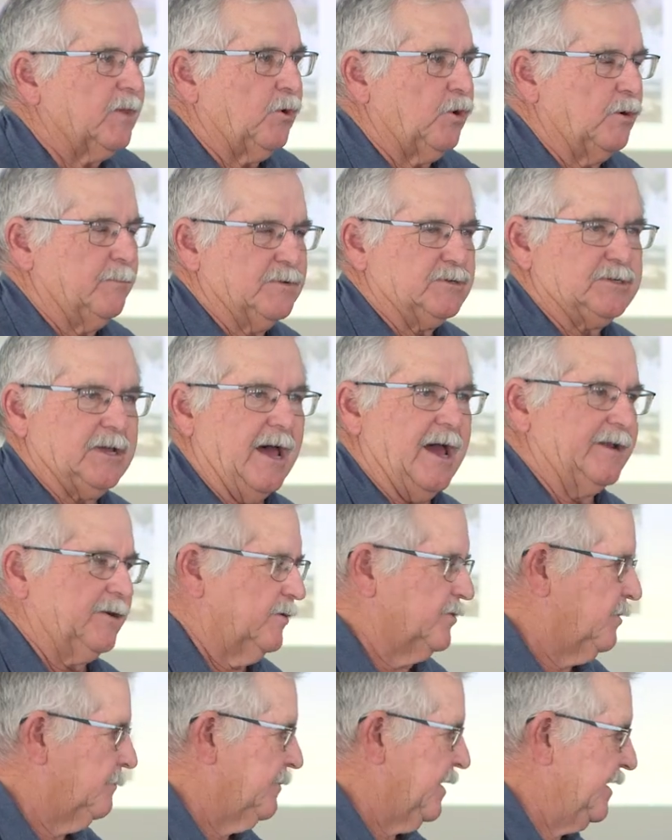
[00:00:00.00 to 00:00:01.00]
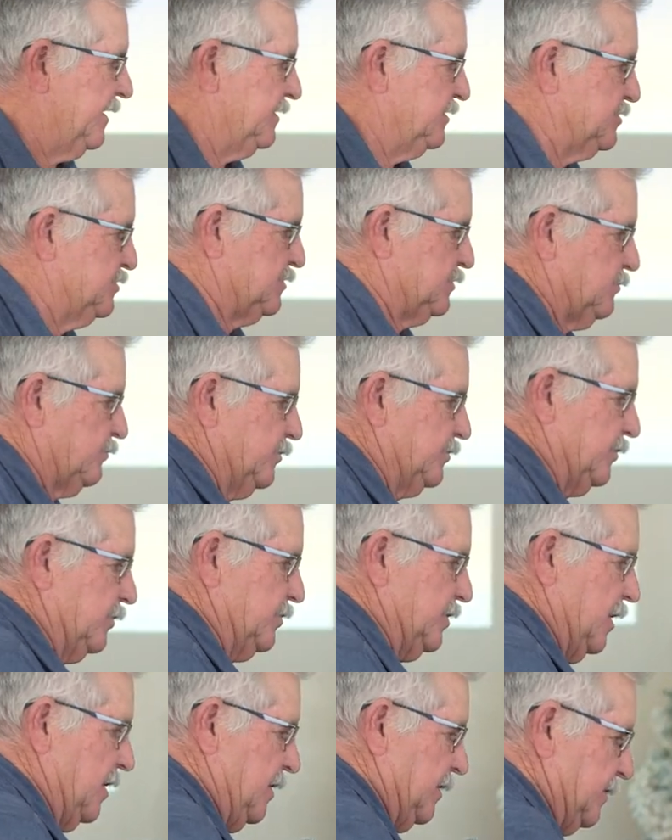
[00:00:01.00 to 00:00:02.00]
herbicide on the base when
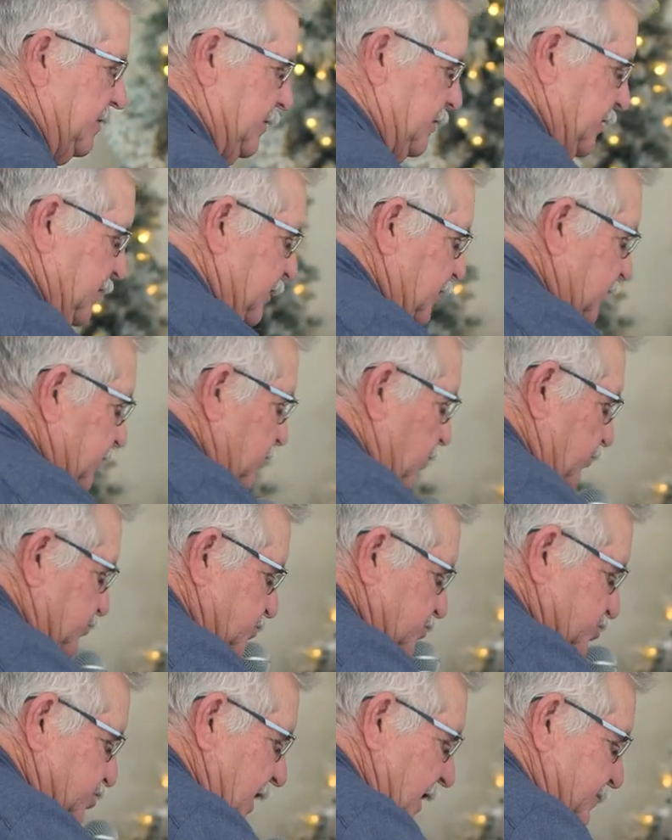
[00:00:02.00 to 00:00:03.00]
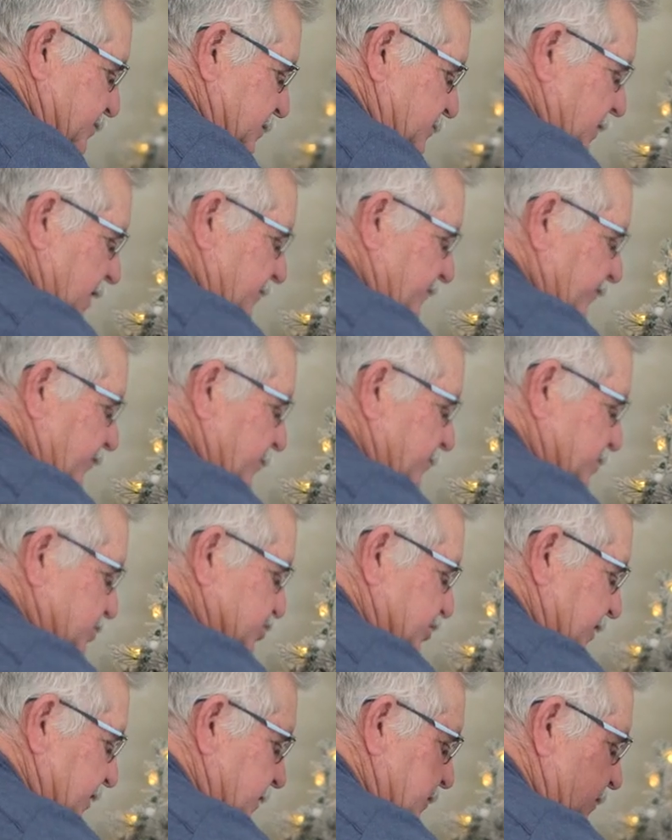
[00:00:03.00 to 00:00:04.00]
they're young. It also shapes them up for
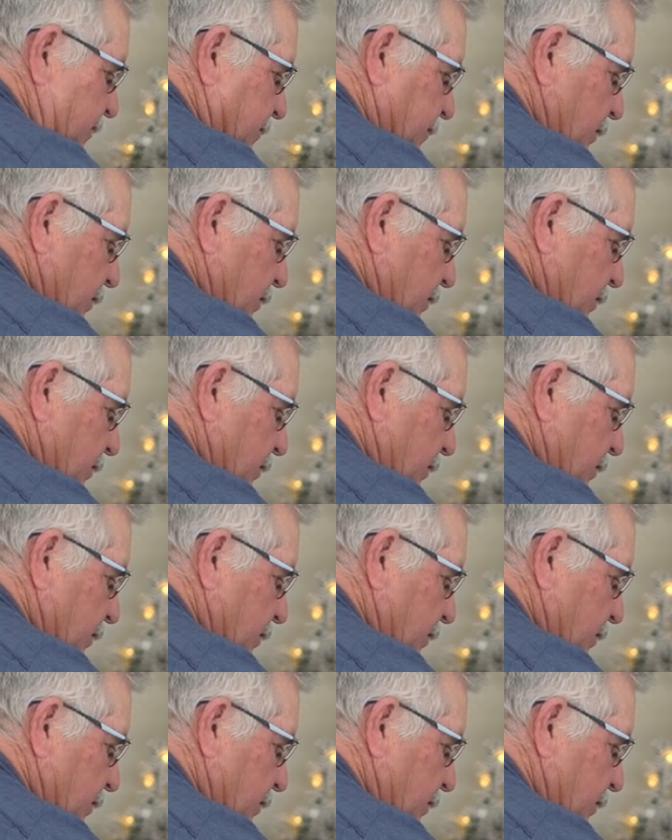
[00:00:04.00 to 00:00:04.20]
machine